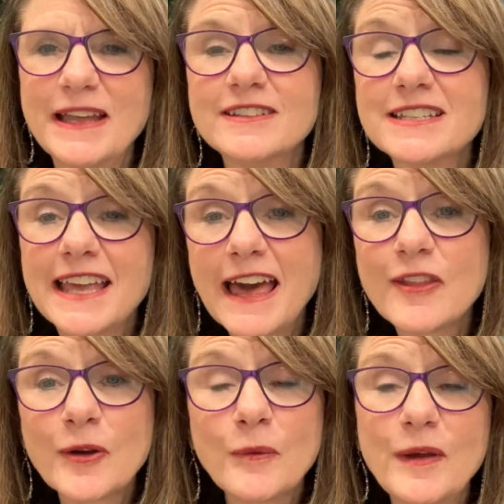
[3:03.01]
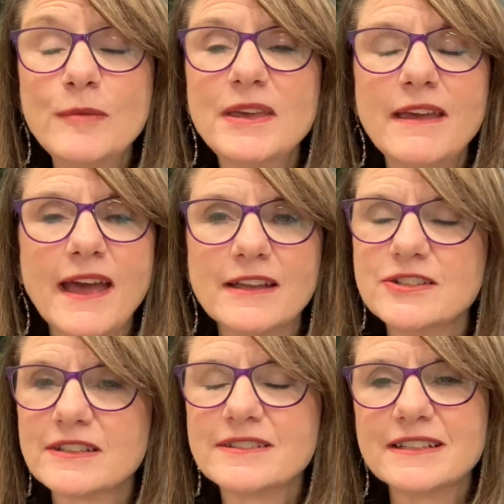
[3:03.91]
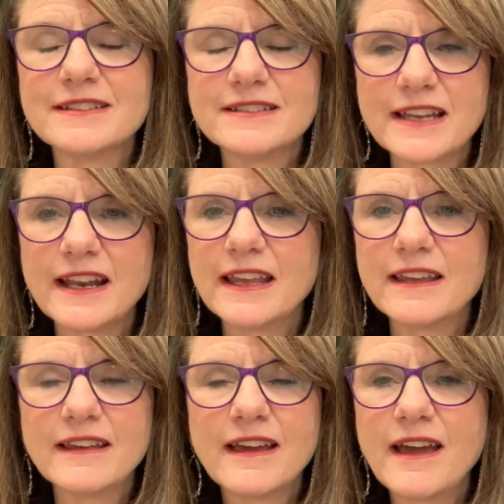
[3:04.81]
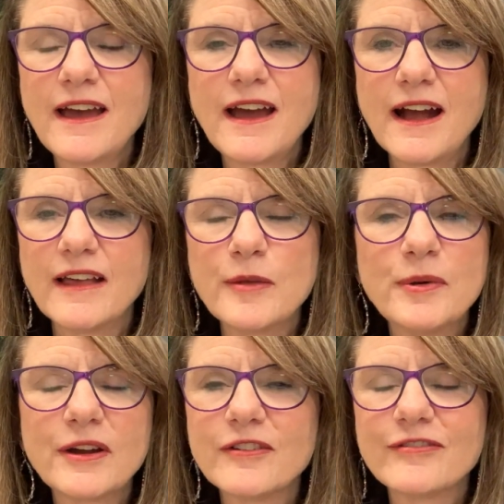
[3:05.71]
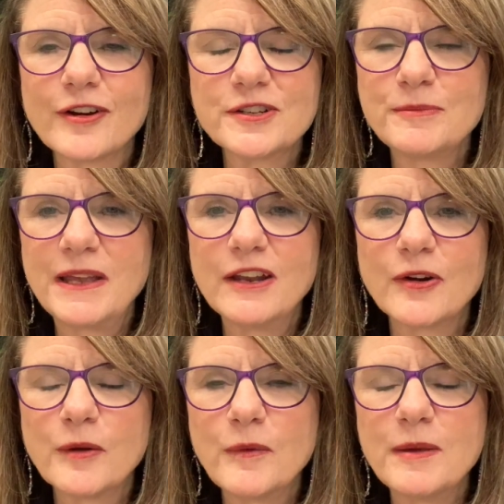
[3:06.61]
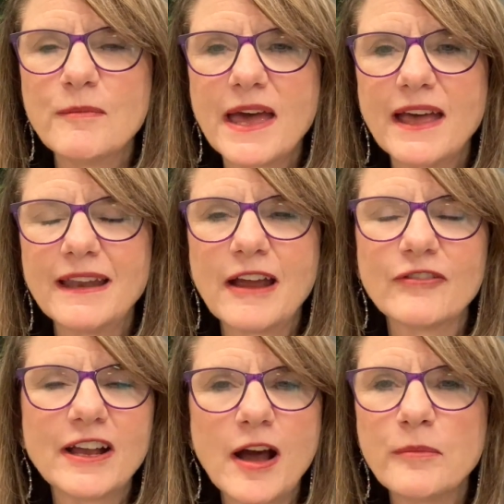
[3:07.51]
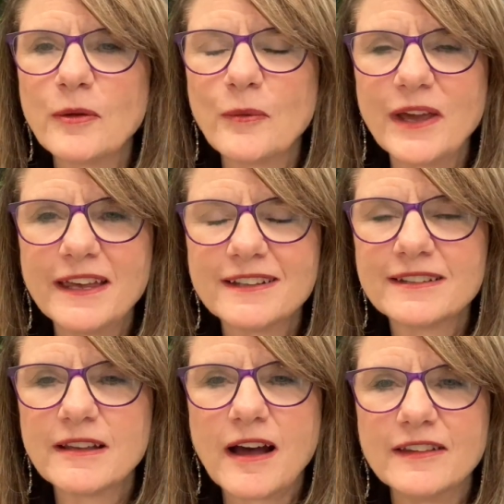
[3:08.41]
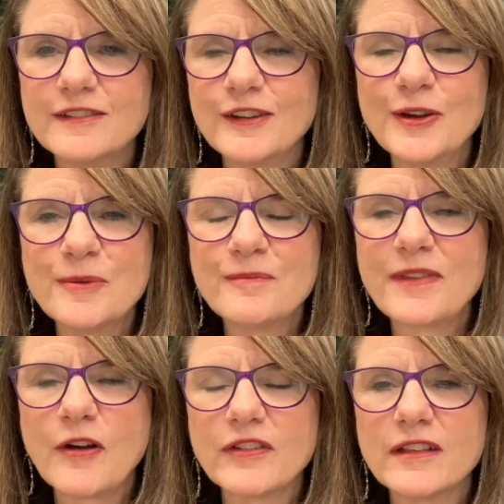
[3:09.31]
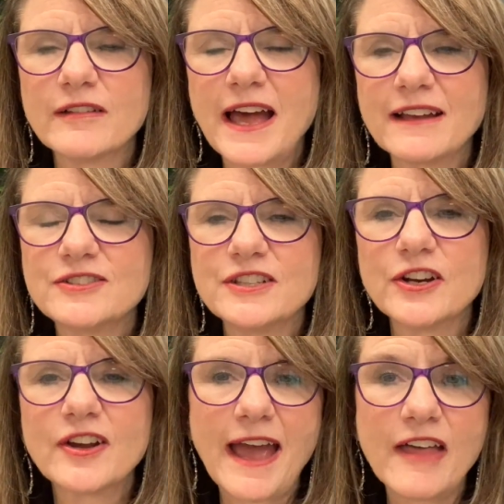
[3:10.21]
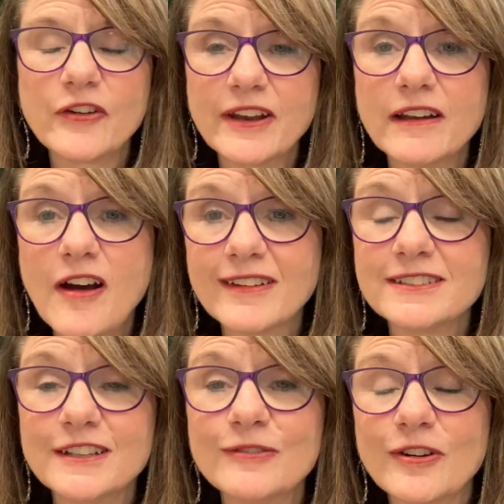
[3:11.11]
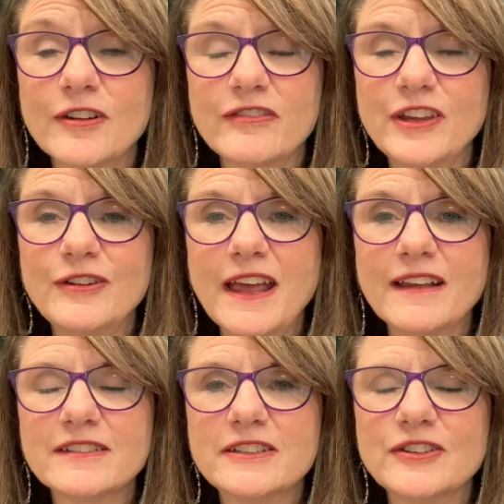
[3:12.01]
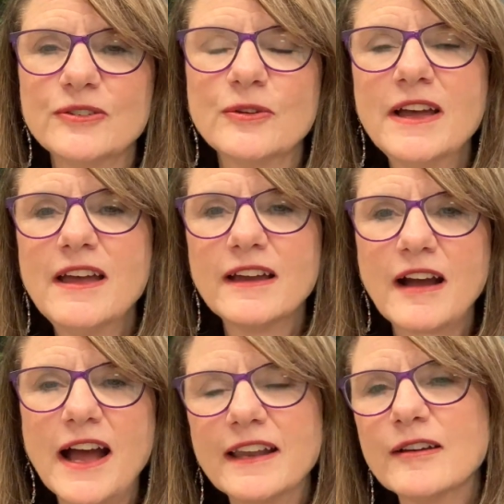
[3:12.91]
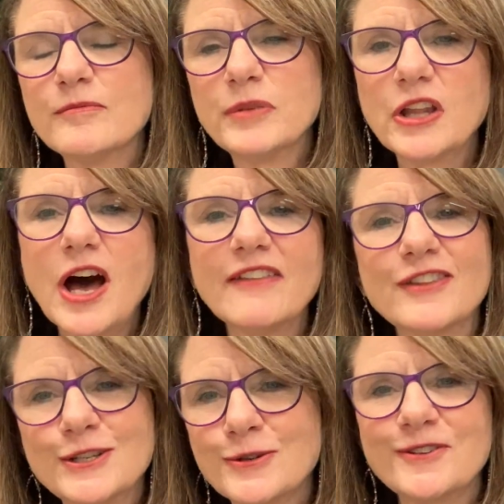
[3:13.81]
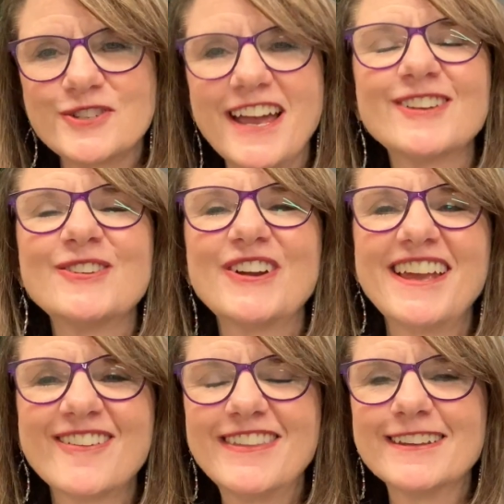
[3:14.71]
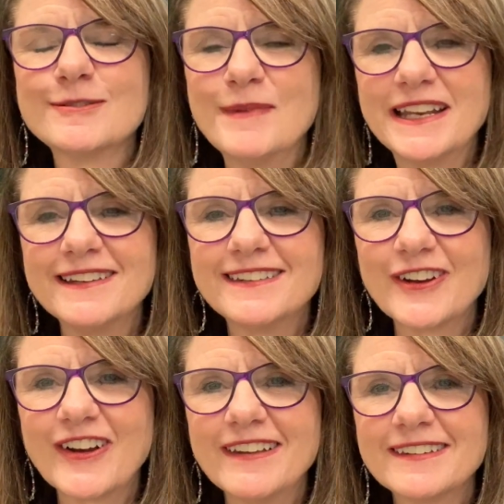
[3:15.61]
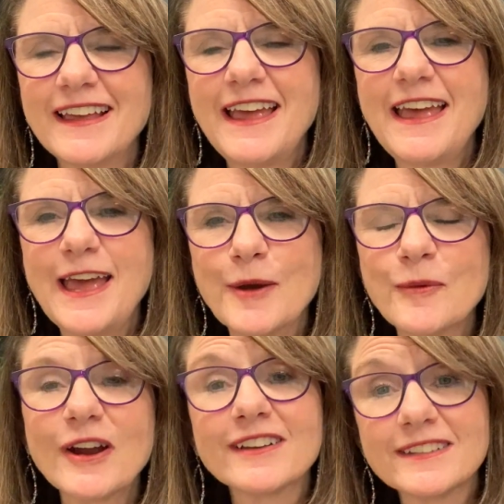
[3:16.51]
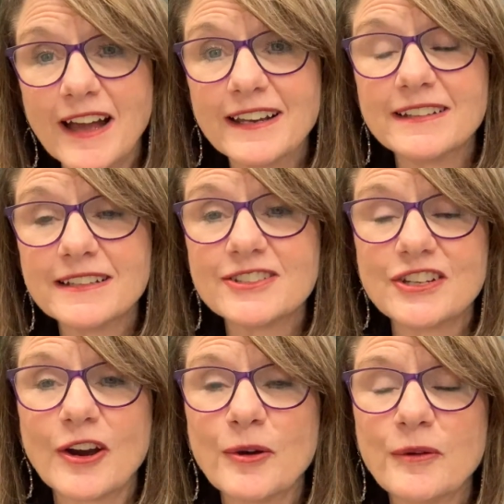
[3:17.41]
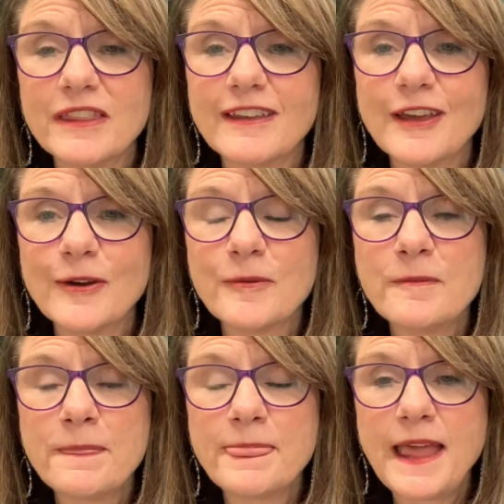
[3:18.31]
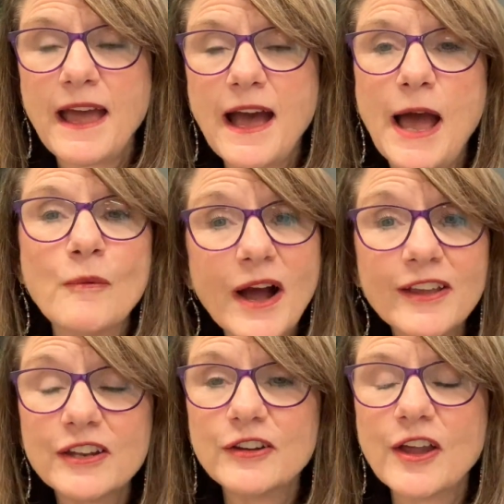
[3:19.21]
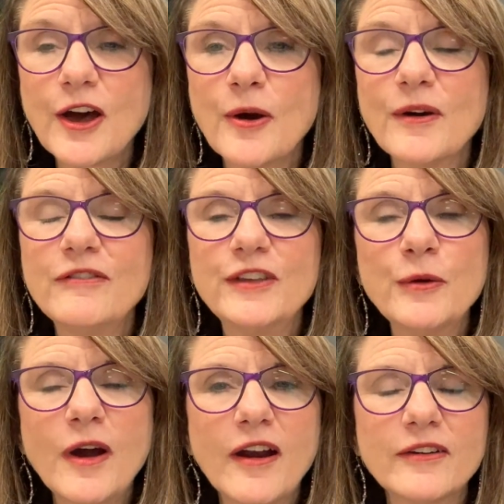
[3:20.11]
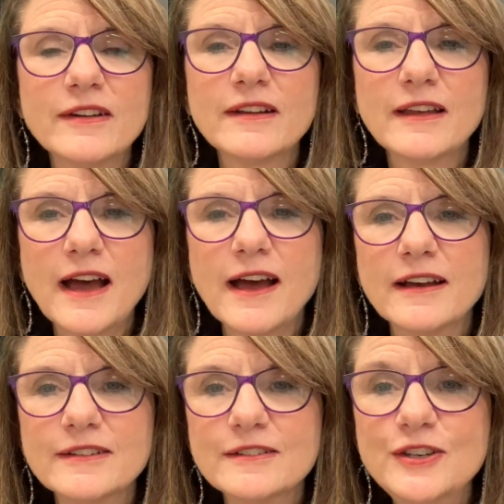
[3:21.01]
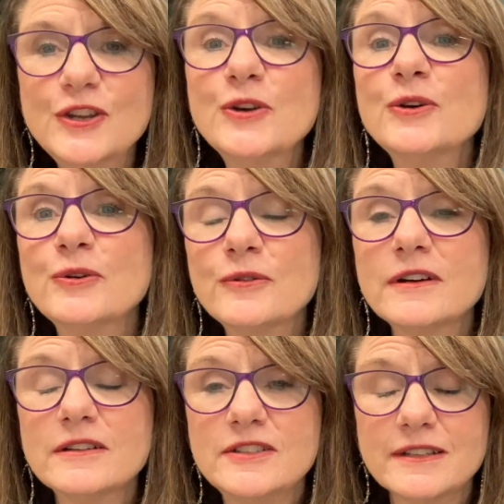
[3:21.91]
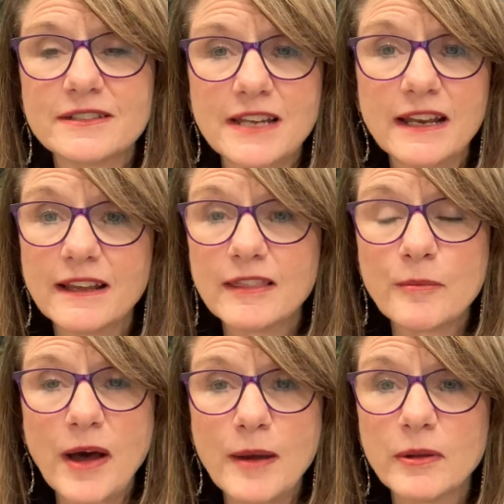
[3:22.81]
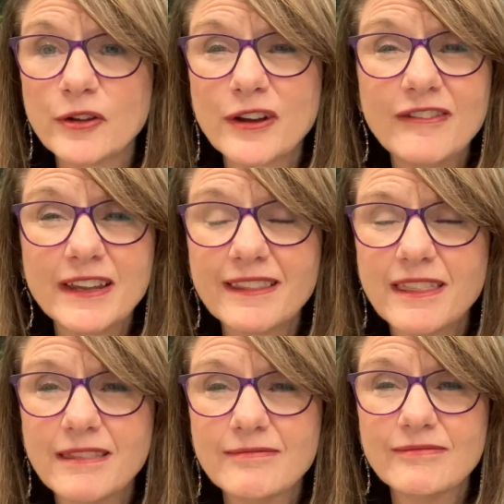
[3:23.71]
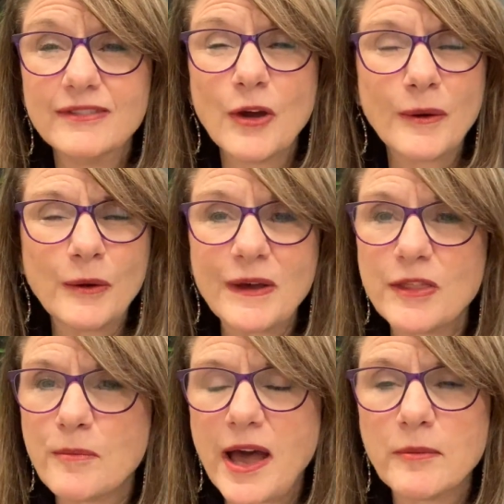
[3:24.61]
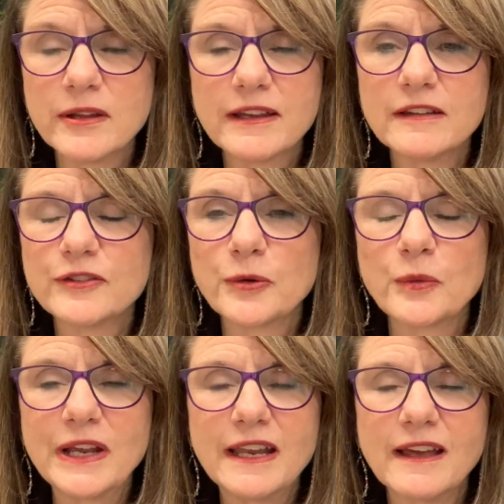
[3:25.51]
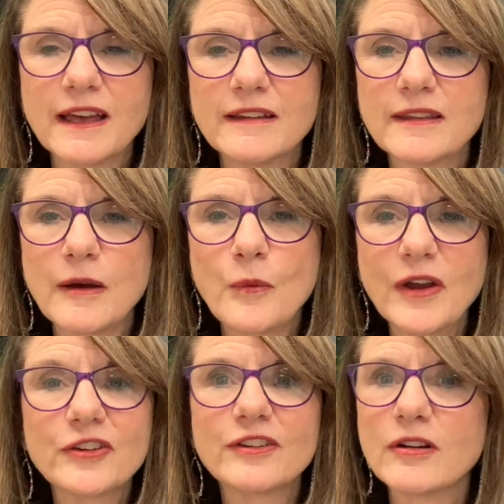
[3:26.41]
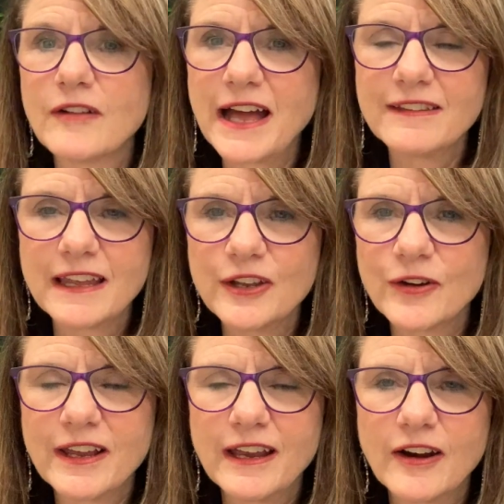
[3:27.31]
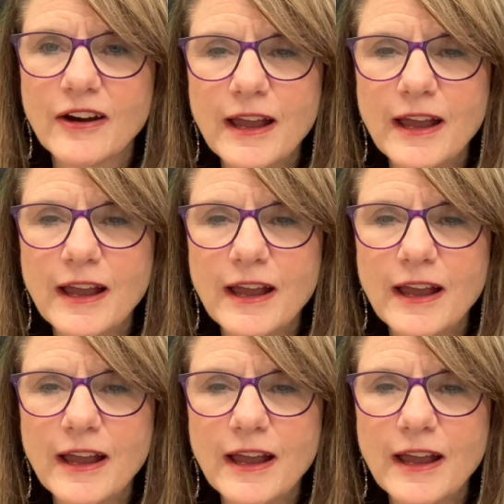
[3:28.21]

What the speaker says: And together we began just to study the book of 1 Peter, and we met every couple weeks on Zoom over the last year, gathered in Austin for a few days to kind of plot the trajectory of this mini-series, and we're excited to share it with you. I want you to know, if you are new to studying the Bible or even knowing what the Bible is or reading it, that we're so glad that you're here.